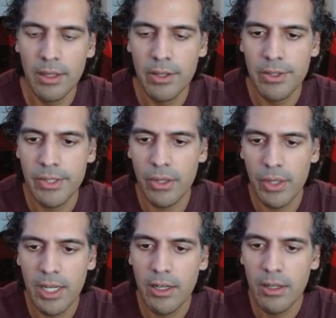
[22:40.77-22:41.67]
So
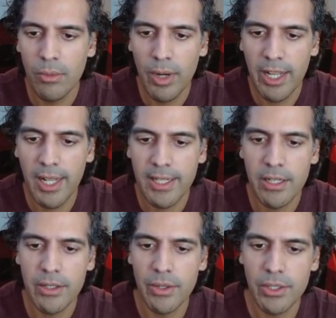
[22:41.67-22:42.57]
here, what I'd like to
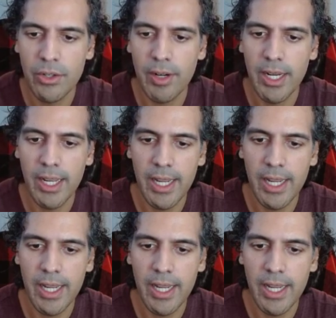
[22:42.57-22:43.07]
do is create